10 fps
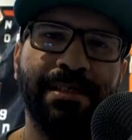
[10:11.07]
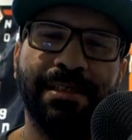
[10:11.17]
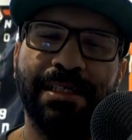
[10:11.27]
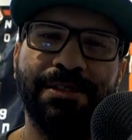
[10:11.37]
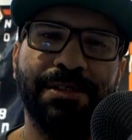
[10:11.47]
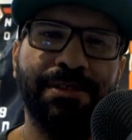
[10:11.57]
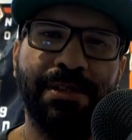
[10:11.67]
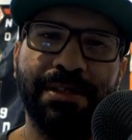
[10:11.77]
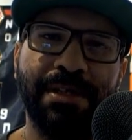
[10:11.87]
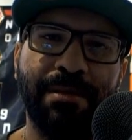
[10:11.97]
that just
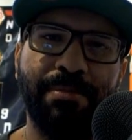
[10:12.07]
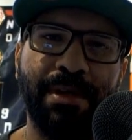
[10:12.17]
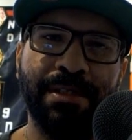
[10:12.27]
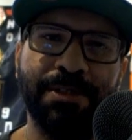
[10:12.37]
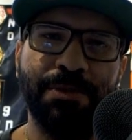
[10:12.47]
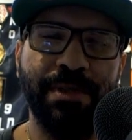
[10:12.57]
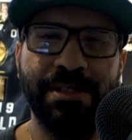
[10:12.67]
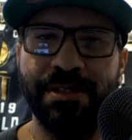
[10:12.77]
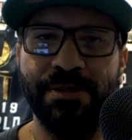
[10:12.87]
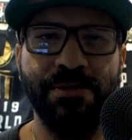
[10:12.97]
started up on Twitch
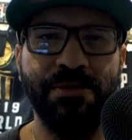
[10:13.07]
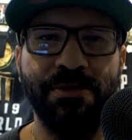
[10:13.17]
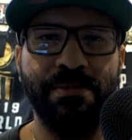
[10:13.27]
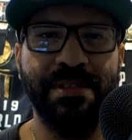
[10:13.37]
and YouTube